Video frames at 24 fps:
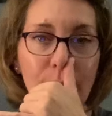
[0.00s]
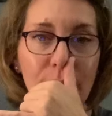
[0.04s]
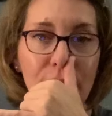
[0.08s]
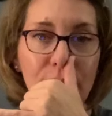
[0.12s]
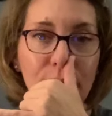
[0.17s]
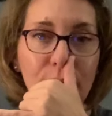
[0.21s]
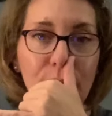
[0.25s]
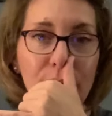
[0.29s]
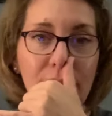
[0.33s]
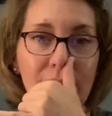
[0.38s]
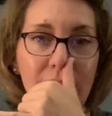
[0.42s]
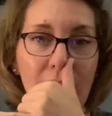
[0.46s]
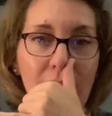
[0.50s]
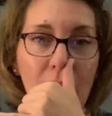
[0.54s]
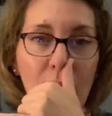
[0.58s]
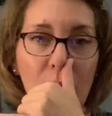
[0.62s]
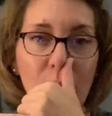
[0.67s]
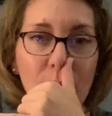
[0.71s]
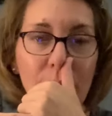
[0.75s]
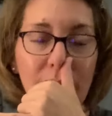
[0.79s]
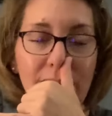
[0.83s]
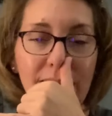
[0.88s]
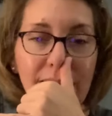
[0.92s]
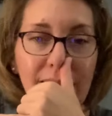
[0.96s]
through the
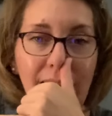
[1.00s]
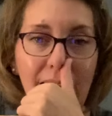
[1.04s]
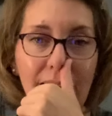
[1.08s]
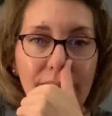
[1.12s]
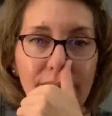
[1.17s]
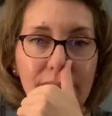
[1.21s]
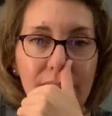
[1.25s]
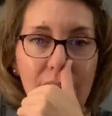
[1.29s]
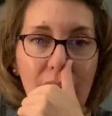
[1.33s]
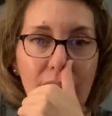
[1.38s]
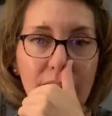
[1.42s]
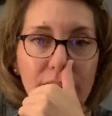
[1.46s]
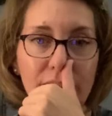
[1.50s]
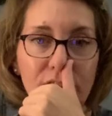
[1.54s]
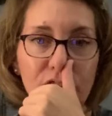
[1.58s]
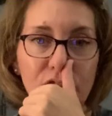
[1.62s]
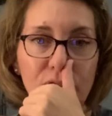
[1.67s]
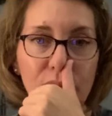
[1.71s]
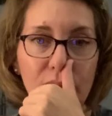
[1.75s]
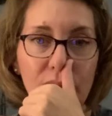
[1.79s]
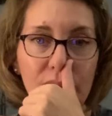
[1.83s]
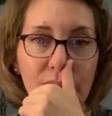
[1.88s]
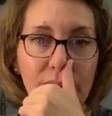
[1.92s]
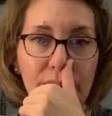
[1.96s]
open left
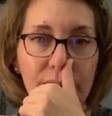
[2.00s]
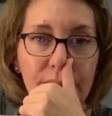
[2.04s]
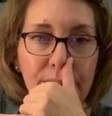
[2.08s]
nostril.